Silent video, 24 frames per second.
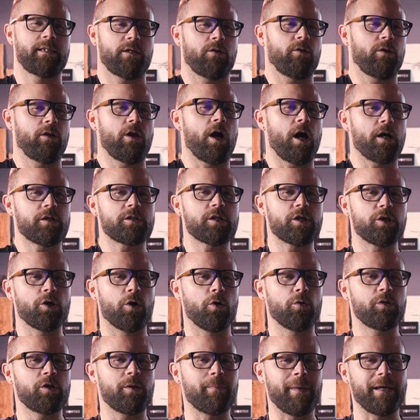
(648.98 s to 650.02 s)
there a lot to
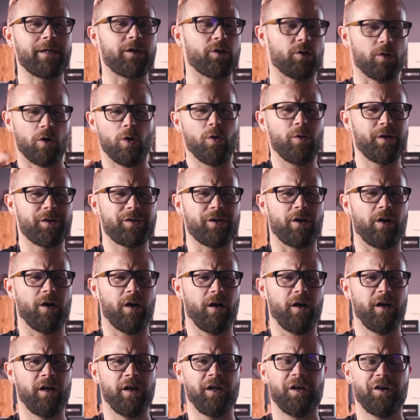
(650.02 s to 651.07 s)
know to make your own
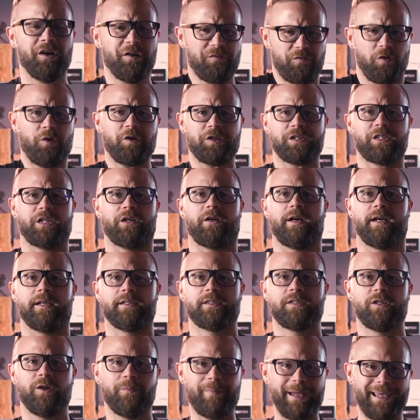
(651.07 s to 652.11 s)
guitar? Of course there
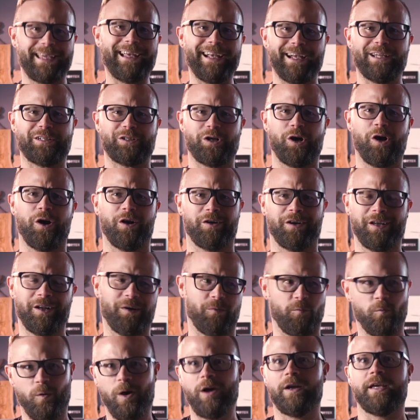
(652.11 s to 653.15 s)
is! You're making a guitar, not a
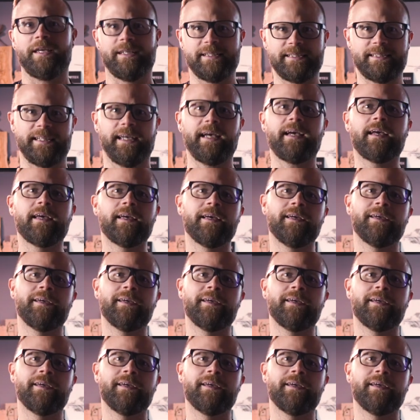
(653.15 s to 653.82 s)
walking stick.